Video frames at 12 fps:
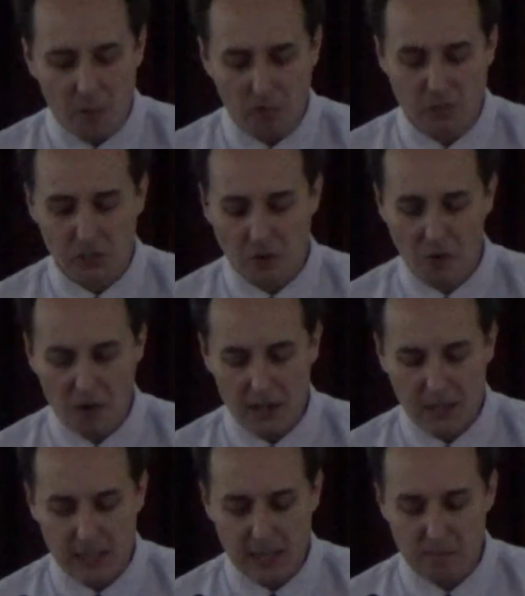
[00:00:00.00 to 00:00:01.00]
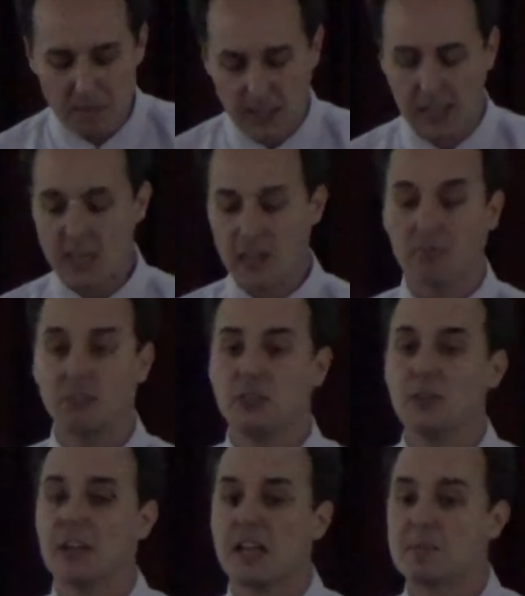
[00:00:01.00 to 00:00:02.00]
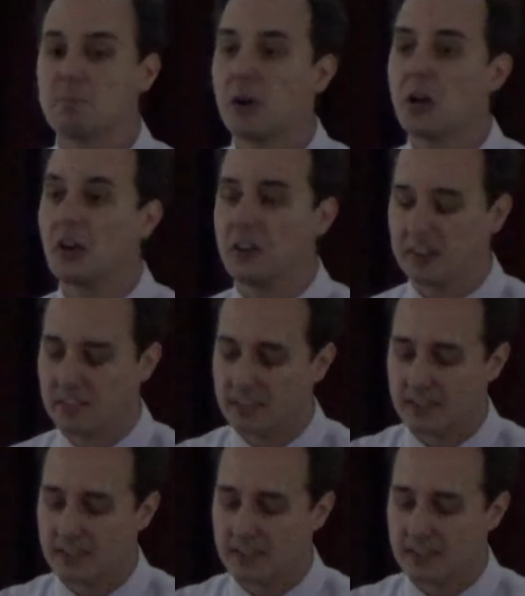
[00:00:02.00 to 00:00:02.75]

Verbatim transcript: which Jehoiakim the king of Judah hath burned.